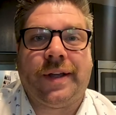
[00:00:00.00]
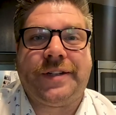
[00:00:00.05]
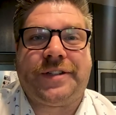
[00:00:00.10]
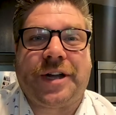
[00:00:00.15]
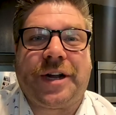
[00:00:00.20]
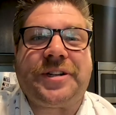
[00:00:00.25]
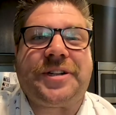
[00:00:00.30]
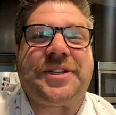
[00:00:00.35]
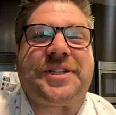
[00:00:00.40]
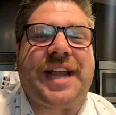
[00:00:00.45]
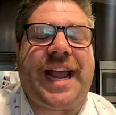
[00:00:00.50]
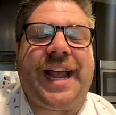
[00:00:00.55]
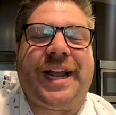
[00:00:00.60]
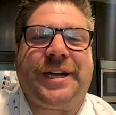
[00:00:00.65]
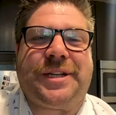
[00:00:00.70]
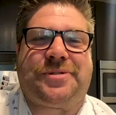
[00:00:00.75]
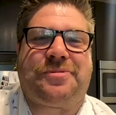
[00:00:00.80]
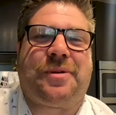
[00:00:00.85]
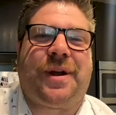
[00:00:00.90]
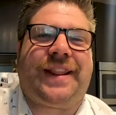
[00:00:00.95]
Tarte Tatin
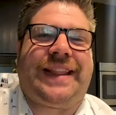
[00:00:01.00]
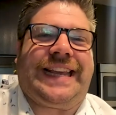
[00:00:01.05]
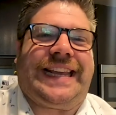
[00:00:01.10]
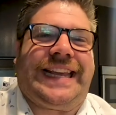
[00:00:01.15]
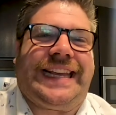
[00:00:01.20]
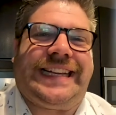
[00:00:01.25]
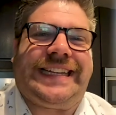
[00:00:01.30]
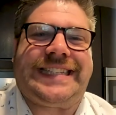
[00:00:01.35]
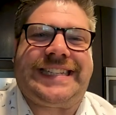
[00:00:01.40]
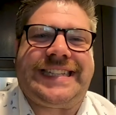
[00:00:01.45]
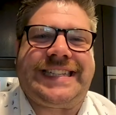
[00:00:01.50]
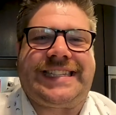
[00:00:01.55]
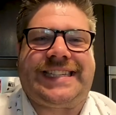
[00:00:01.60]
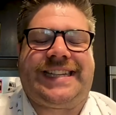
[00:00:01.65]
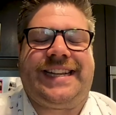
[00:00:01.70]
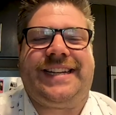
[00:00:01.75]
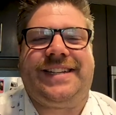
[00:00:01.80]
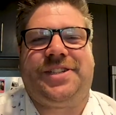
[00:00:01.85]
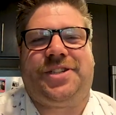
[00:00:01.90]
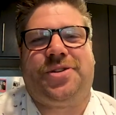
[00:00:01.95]
is one of the easiest
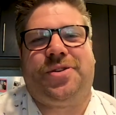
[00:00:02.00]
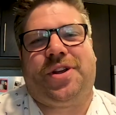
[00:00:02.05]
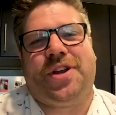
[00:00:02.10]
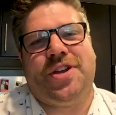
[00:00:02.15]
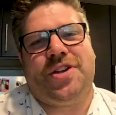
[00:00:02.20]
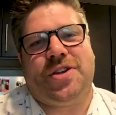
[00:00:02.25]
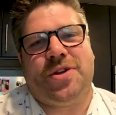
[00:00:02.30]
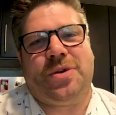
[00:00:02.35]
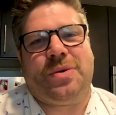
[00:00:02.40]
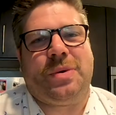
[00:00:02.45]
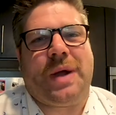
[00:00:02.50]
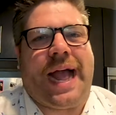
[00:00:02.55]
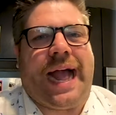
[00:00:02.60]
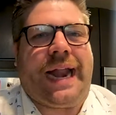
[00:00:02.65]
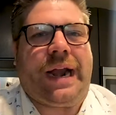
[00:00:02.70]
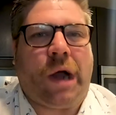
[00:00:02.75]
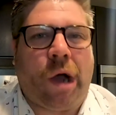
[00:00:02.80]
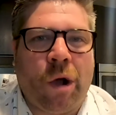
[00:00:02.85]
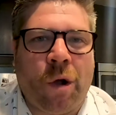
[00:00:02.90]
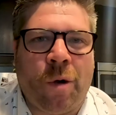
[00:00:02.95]
things you can do
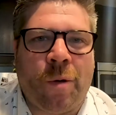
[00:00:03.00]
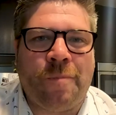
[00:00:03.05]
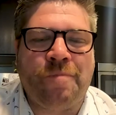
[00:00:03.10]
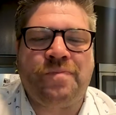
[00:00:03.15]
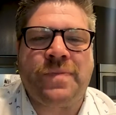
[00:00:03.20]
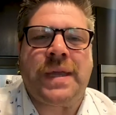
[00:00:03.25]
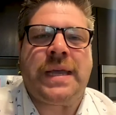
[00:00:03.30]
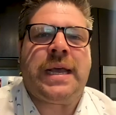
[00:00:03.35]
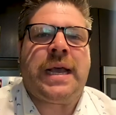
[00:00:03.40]
at home.